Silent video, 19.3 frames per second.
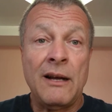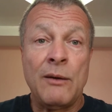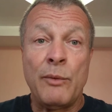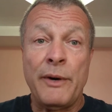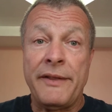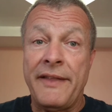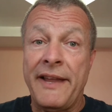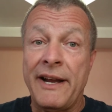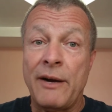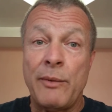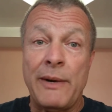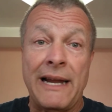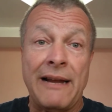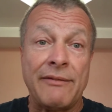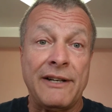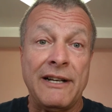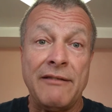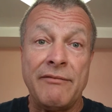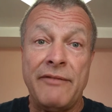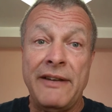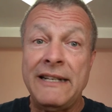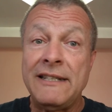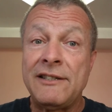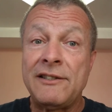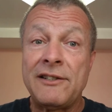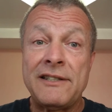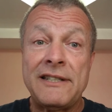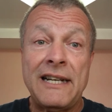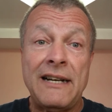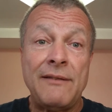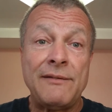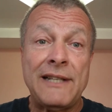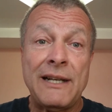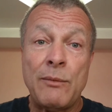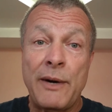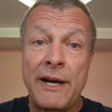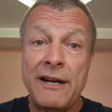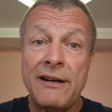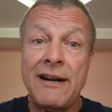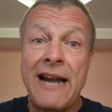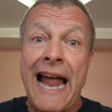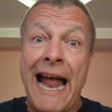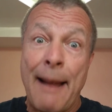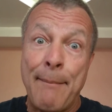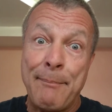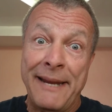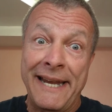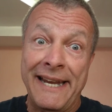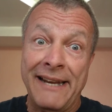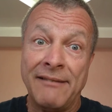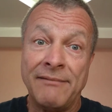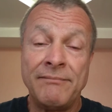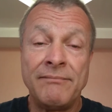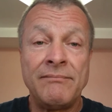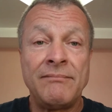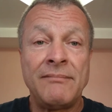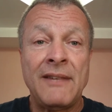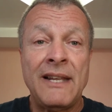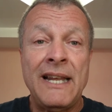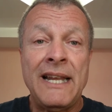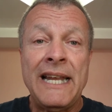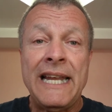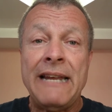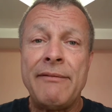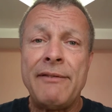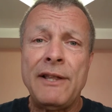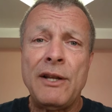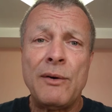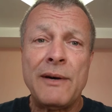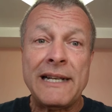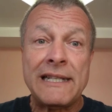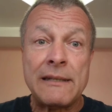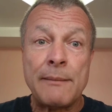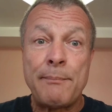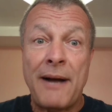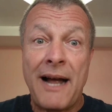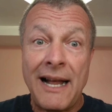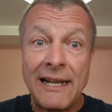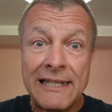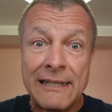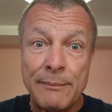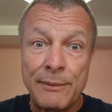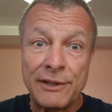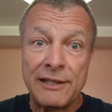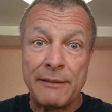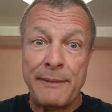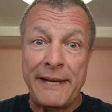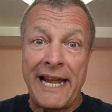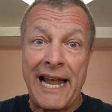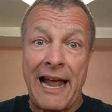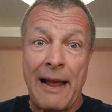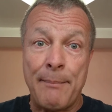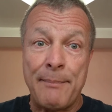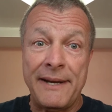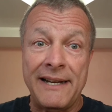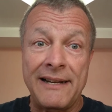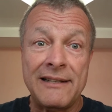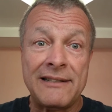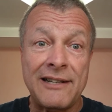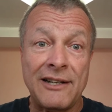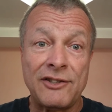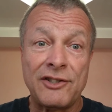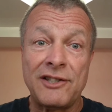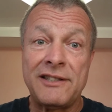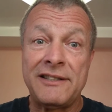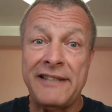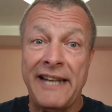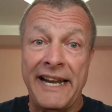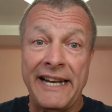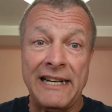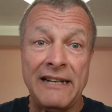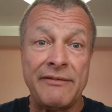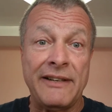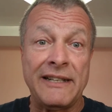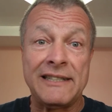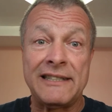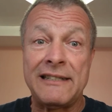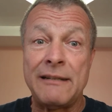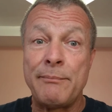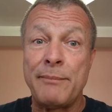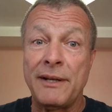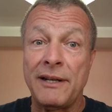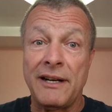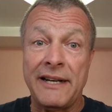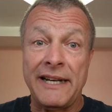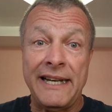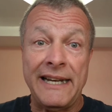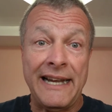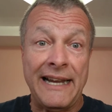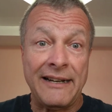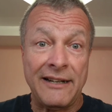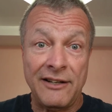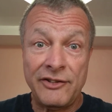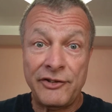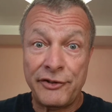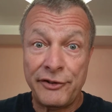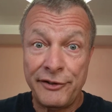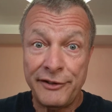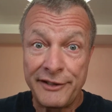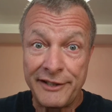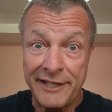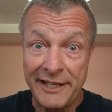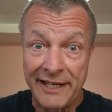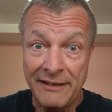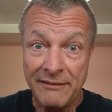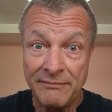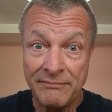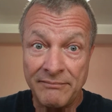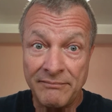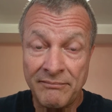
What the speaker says: We think we have convinced ourselves that we are happy, even though it's impossible to be happy in such a state of instability and uncertainty.